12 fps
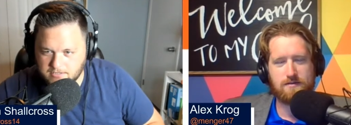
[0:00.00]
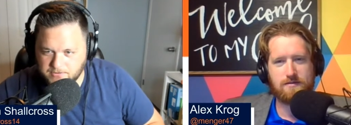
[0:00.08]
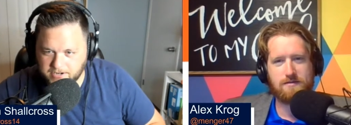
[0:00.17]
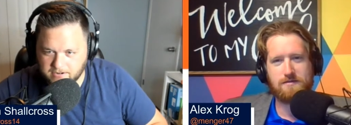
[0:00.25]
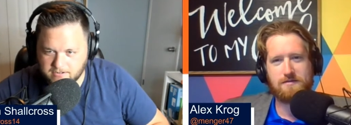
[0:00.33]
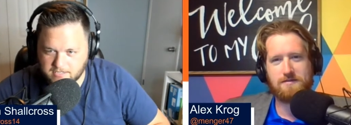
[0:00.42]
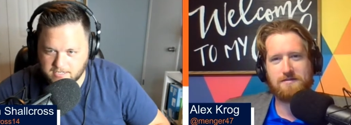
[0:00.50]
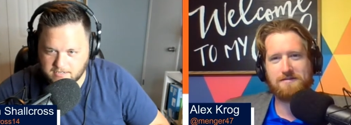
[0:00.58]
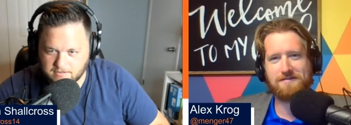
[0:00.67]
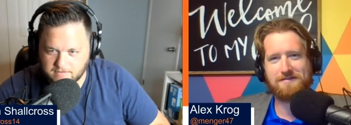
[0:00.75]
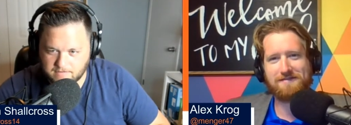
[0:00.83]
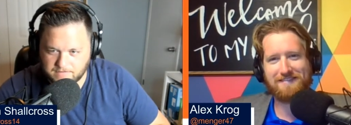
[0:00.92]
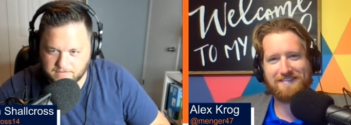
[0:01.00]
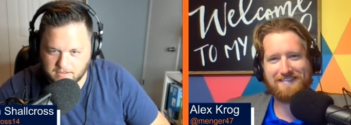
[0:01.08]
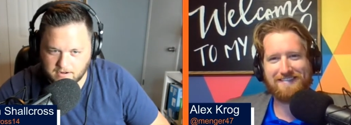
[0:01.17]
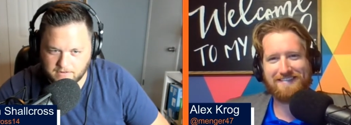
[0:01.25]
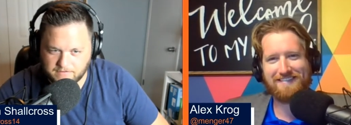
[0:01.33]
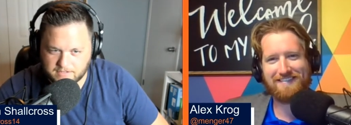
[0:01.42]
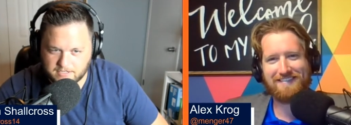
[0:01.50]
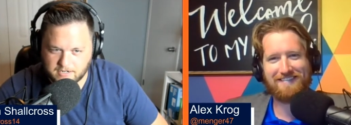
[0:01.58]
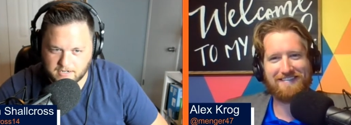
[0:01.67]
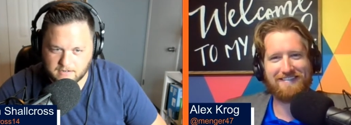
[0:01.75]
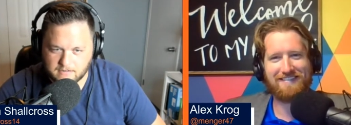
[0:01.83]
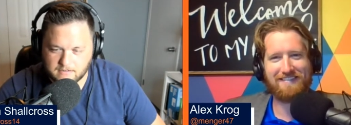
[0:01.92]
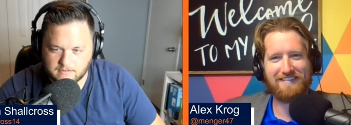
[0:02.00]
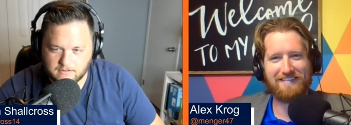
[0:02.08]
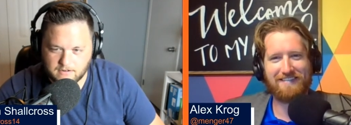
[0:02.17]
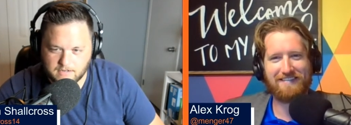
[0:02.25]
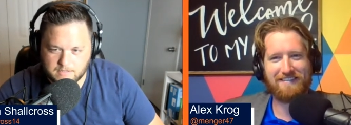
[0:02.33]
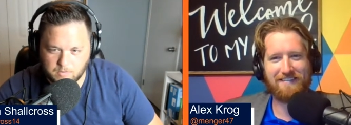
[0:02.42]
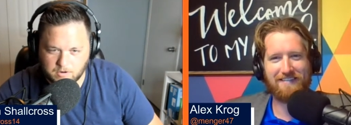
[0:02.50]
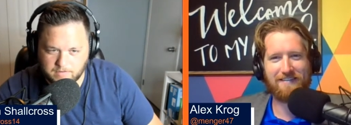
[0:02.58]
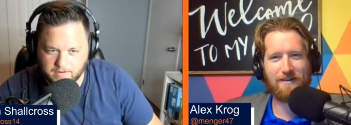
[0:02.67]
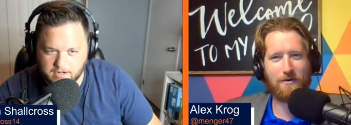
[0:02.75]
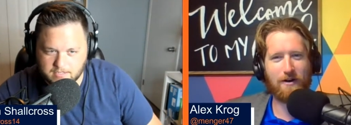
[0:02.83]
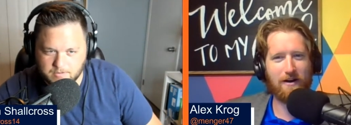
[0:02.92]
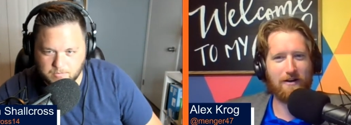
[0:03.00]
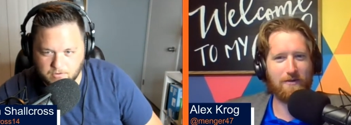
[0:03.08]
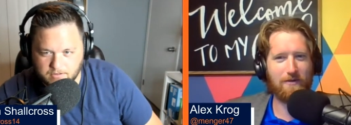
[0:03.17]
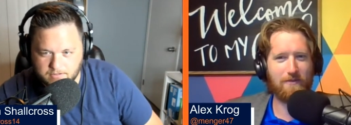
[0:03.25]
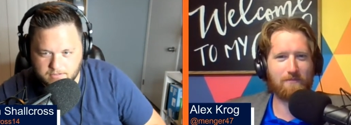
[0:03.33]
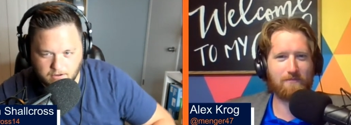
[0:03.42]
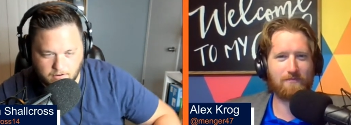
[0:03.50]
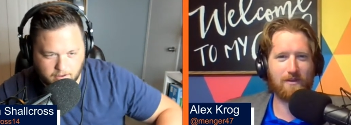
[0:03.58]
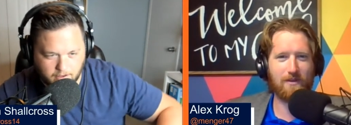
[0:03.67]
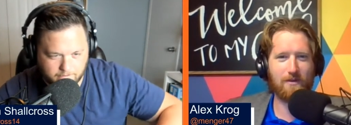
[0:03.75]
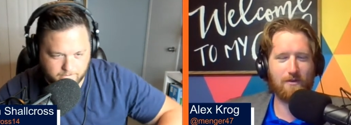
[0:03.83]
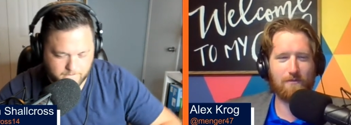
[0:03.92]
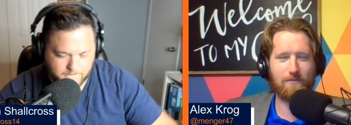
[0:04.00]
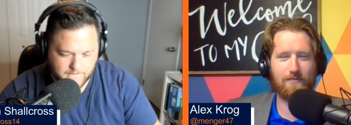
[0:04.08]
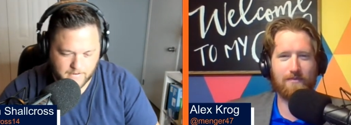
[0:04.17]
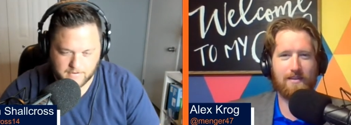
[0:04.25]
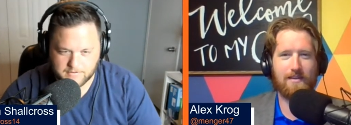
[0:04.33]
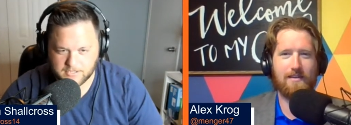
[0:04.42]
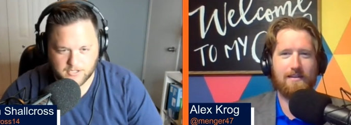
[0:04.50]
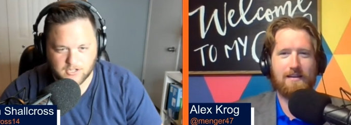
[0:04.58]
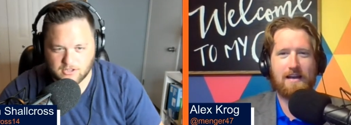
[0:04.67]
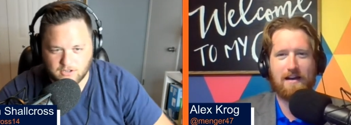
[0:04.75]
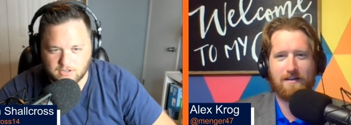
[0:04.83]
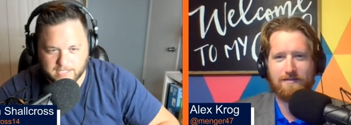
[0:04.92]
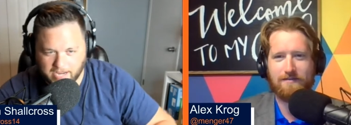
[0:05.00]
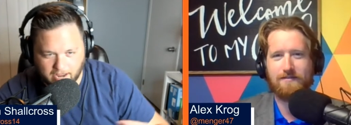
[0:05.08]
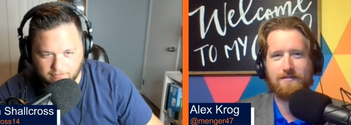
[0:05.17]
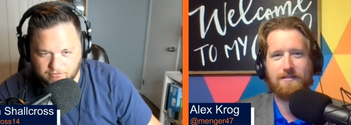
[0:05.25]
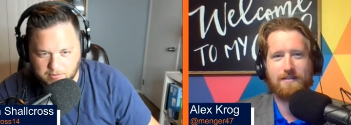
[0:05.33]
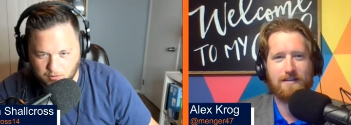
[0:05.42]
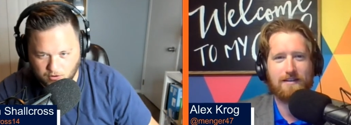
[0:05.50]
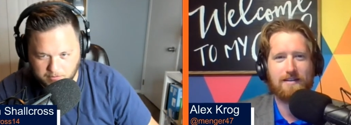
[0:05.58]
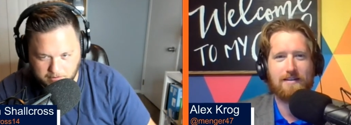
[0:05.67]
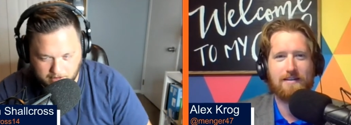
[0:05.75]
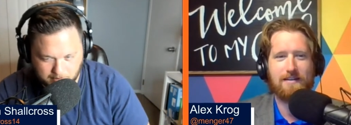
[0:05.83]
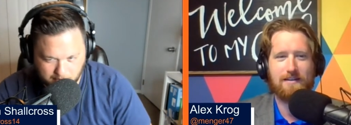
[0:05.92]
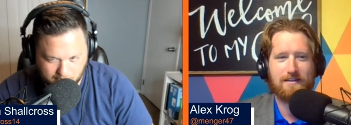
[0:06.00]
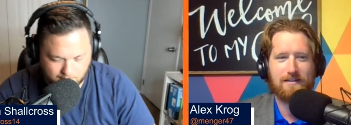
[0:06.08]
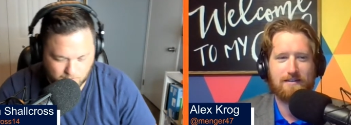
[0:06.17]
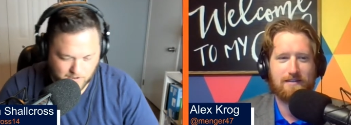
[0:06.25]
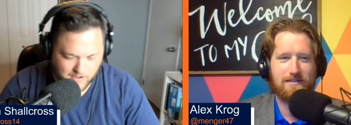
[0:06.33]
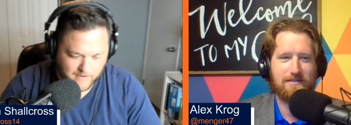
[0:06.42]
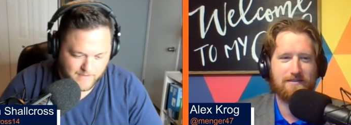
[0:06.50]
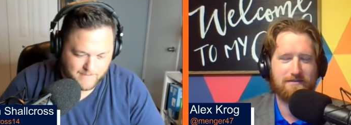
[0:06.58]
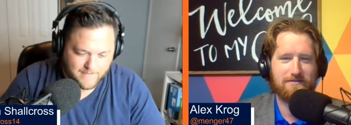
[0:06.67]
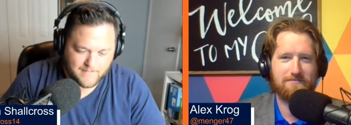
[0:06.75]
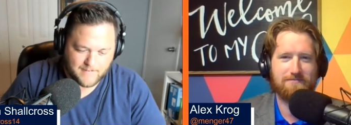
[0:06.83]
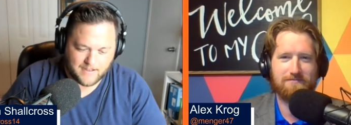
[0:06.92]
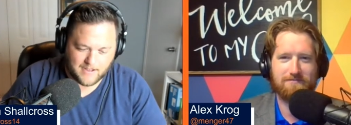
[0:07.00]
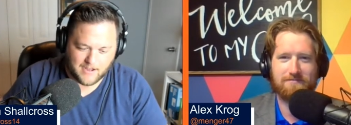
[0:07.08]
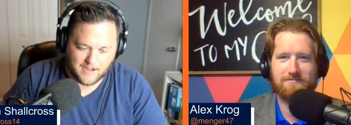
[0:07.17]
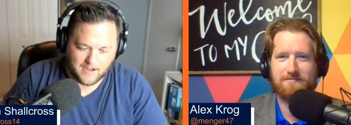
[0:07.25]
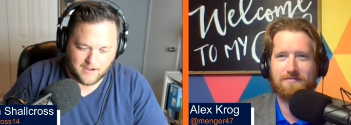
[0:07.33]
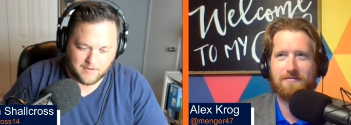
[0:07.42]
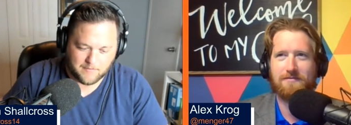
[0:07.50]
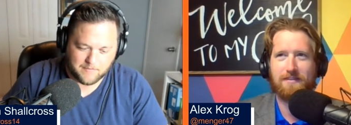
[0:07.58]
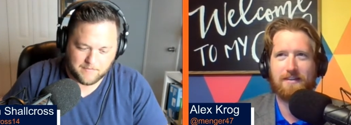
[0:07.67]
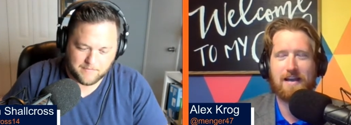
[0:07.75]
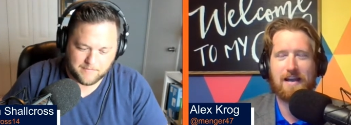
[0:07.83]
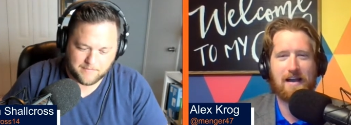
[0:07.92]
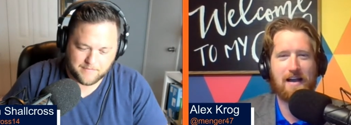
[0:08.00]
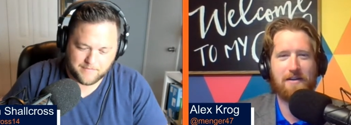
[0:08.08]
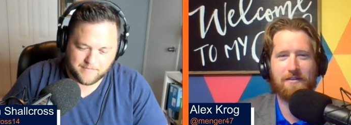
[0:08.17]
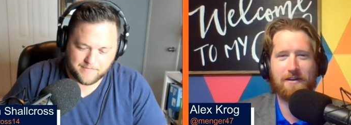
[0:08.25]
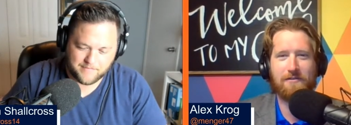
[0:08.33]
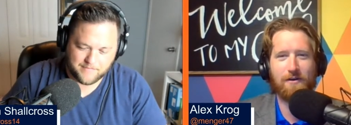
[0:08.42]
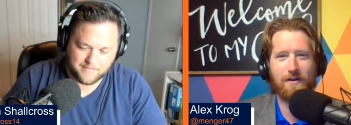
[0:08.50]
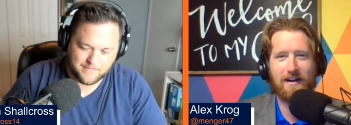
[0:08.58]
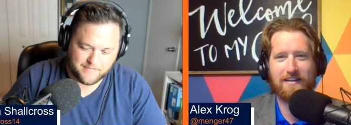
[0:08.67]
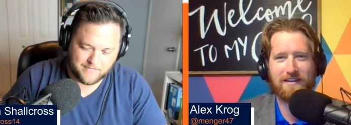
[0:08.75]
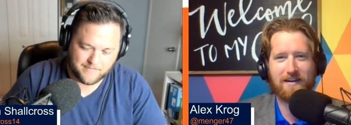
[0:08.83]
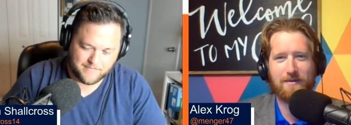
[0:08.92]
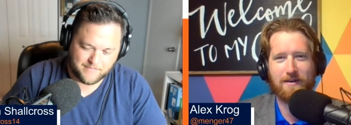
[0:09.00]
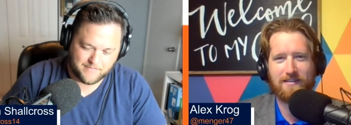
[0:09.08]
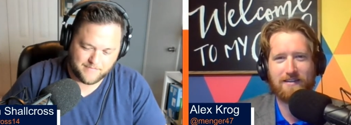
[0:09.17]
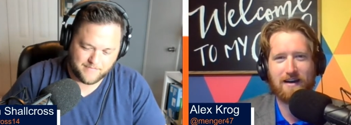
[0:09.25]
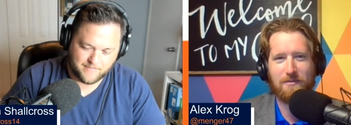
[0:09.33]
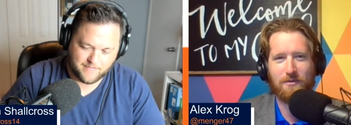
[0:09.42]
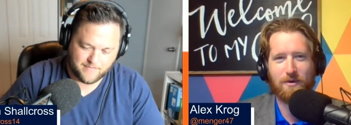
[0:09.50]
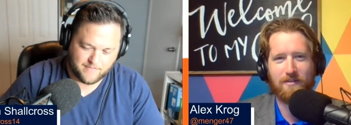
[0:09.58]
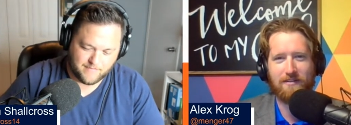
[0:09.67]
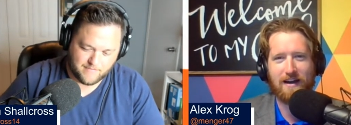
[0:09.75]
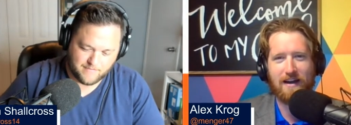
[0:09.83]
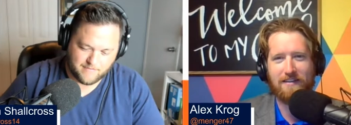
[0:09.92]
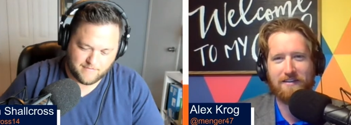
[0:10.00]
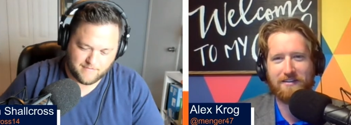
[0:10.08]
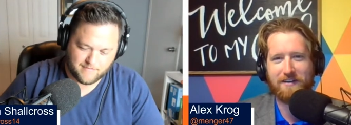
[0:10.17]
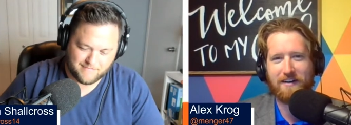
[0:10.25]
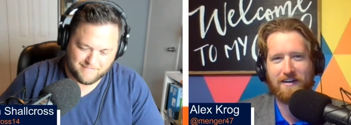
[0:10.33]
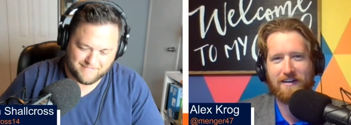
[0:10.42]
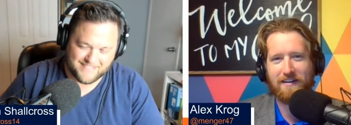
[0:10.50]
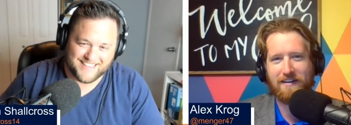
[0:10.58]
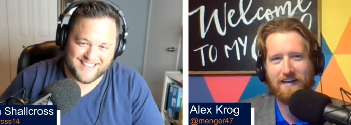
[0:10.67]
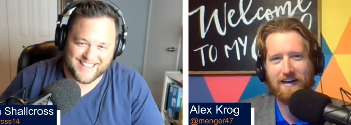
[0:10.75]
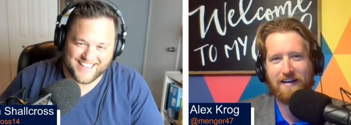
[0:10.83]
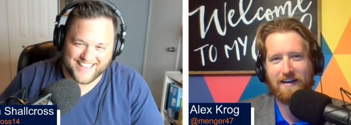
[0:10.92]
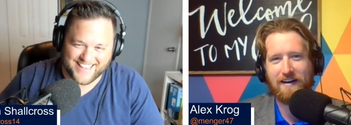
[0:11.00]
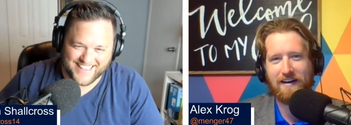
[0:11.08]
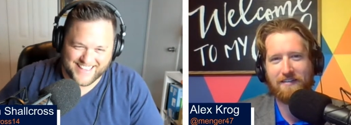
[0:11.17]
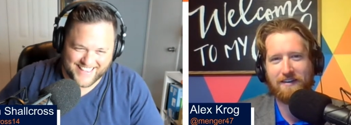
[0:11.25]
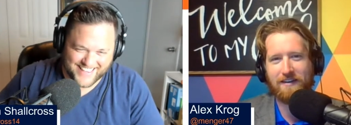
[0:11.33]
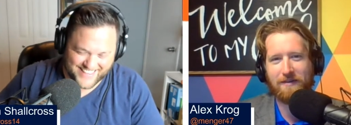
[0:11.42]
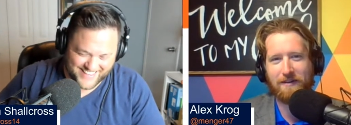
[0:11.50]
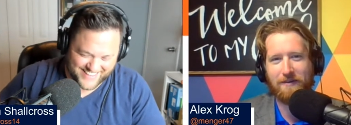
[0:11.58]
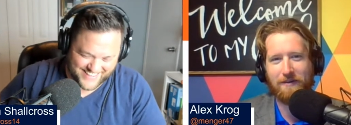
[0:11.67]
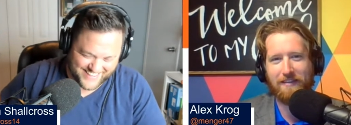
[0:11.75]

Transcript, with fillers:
Speaker 1: week, or did Larry Fitzgerald? Who has more fantasy points? Okay. I'm just you're yeah. losing every board bet,
Speaker 2: by the way. Um. Yeah, I don't think Fournette's going to be a top 12 guy this year. I, I don't think I'm going to win